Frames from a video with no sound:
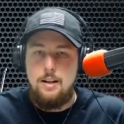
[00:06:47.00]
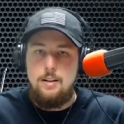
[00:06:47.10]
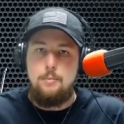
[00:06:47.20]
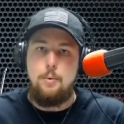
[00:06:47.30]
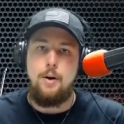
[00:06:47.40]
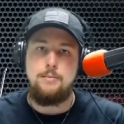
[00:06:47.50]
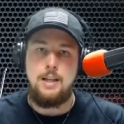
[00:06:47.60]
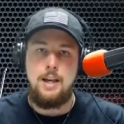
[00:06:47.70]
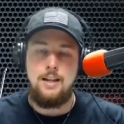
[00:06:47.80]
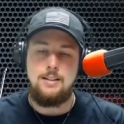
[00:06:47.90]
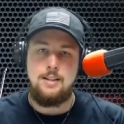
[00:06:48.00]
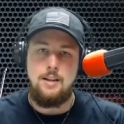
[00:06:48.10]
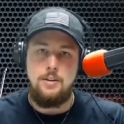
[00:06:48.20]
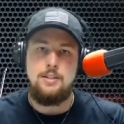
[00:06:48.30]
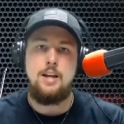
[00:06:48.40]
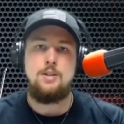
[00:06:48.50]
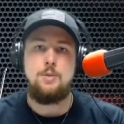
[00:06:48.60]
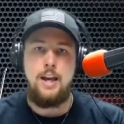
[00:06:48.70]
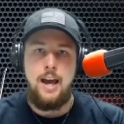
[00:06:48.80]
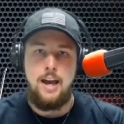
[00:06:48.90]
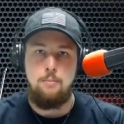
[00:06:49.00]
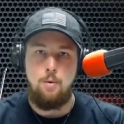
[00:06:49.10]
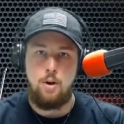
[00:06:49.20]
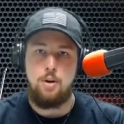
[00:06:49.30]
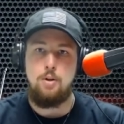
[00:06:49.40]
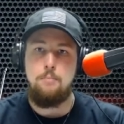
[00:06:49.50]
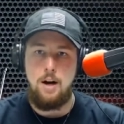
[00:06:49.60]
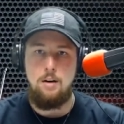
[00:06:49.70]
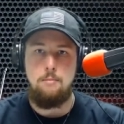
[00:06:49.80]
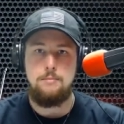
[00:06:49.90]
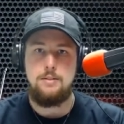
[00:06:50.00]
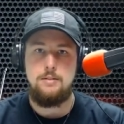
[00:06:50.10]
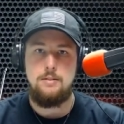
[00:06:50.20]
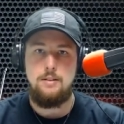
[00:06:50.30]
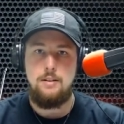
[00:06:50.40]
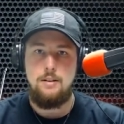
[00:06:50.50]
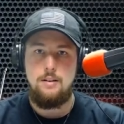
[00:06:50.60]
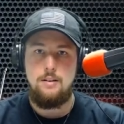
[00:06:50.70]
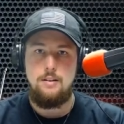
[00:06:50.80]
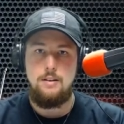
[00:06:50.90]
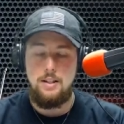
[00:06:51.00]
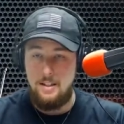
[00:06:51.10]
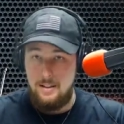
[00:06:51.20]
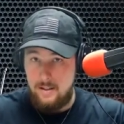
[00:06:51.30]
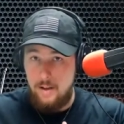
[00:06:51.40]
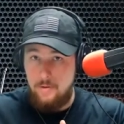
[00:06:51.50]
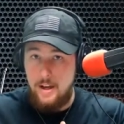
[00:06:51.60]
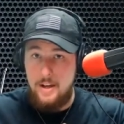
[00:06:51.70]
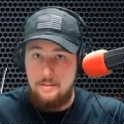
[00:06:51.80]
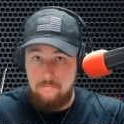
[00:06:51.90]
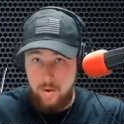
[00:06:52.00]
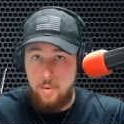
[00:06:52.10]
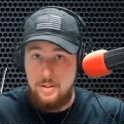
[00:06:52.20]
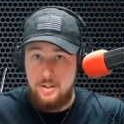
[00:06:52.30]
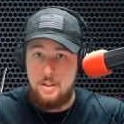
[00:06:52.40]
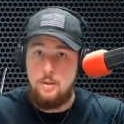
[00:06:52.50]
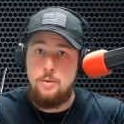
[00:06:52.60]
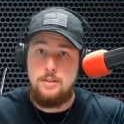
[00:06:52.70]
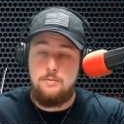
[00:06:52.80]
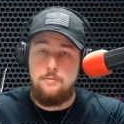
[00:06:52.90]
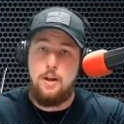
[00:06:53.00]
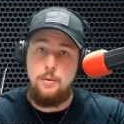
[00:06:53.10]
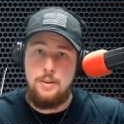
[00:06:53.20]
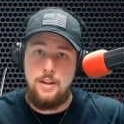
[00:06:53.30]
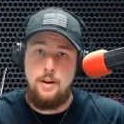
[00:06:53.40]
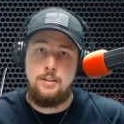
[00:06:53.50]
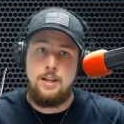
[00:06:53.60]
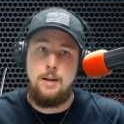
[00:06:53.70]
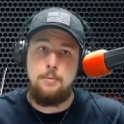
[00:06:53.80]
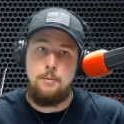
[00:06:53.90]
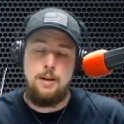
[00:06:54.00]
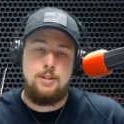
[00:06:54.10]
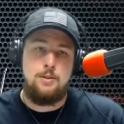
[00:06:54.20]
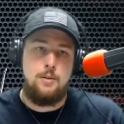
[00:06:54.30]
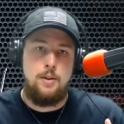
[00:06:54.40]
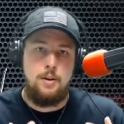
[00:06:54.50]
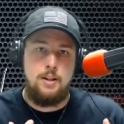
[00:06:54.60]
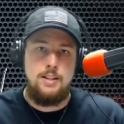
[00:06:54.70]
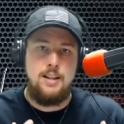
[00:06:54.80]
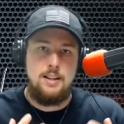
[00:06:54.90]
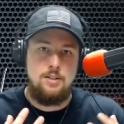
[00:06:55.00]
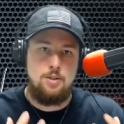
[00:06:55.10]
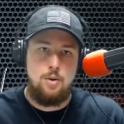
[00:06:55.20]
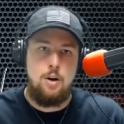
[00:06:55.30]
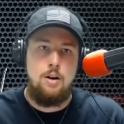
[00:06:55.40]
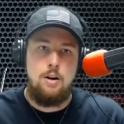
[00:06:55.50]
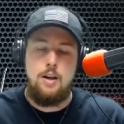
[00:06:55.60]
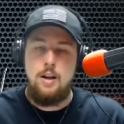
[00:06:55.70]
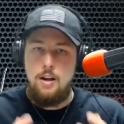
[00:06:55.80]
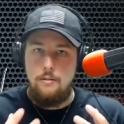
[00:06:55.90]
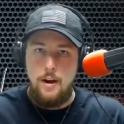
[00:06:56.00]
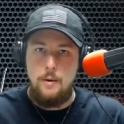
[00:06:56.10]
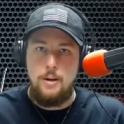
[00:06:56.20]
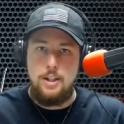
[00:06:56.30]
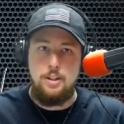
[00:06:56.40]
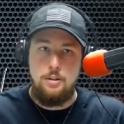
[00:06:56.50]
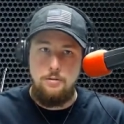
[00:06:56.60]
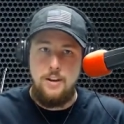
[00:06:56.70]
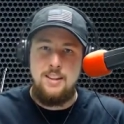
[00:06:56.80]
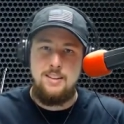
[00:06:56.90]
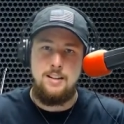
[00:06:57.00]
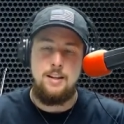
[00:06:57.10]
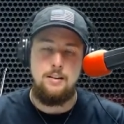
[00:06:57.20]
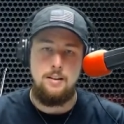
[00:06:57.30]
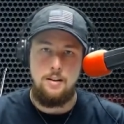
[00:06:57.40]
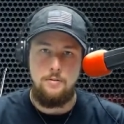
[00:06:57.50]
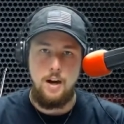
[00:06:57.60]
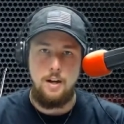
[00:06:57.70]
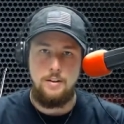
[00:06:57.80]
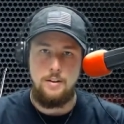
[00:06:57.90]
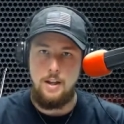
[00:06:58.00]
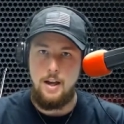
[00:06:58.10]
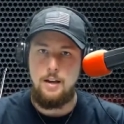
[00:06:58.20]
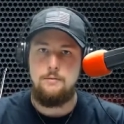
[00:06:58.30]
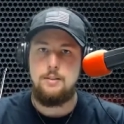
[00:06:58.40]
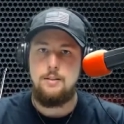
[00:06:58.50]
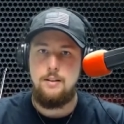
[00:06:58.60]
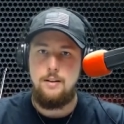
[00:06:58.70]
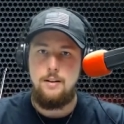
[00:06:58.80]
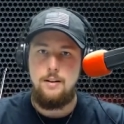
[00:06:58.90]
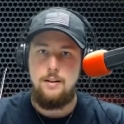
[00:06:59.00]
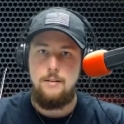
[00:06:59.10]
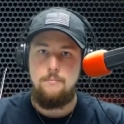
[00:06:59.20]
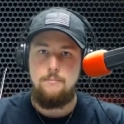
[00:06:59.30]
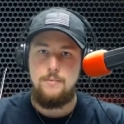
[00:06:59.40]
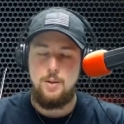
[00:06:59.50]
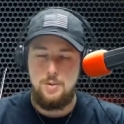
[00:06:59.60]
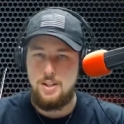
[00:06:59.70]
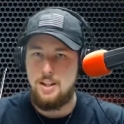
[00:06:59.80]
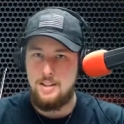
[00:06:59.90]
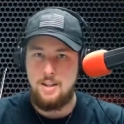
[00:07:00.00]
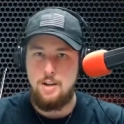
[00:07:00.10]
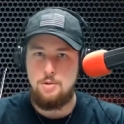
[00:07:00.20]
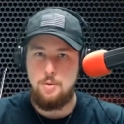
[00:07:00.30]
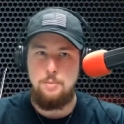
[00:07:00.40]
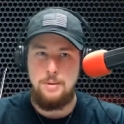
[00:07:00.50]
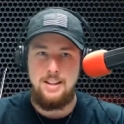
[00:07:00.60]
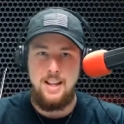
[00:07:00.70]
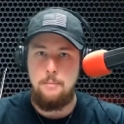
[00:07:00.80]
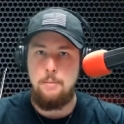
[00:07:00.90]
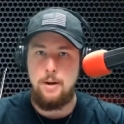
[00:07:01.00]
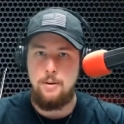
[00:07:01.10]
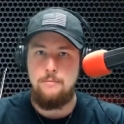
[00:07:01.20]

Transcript: But what I'm saying is, if this country had more good moms that did stuff like Lois and Eunice and followed in their example and made sure that their kids had this strong foundation of faith to get live godly lives, don't you think this country would be a lot better?